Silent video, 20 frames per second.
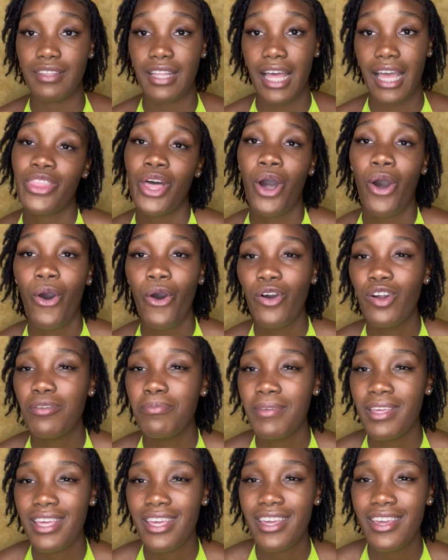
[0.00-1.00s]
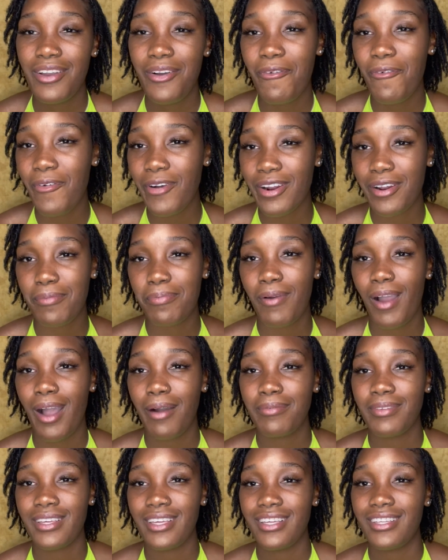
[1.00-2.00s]
Like, the old me would have
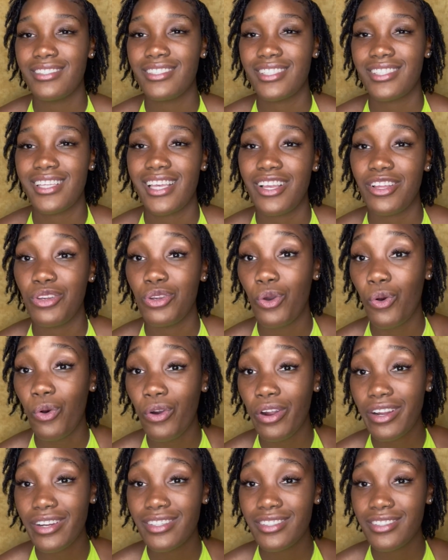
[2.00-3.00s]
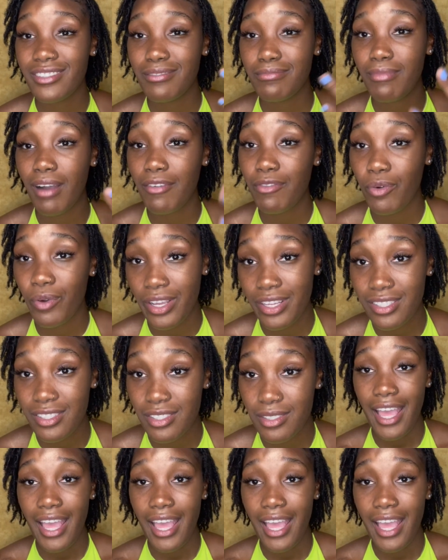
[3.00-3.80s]
probably just ignored my voice,